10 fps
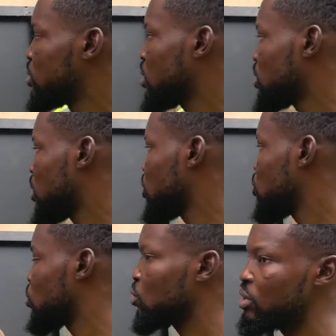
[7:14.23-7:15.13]
That's how you
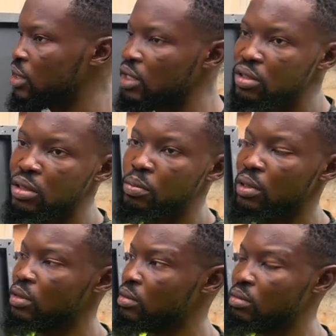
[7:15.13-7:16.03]
know when you get the
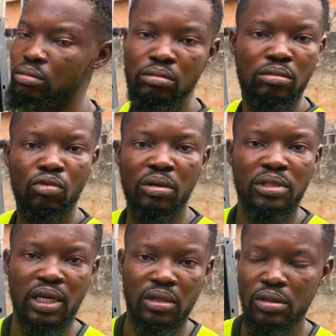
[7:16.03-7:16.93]
uh,
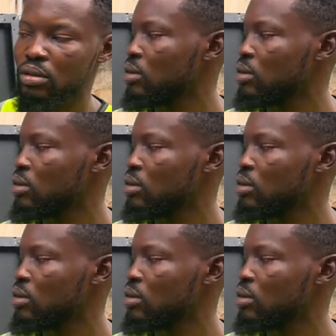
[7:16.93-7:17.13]
website,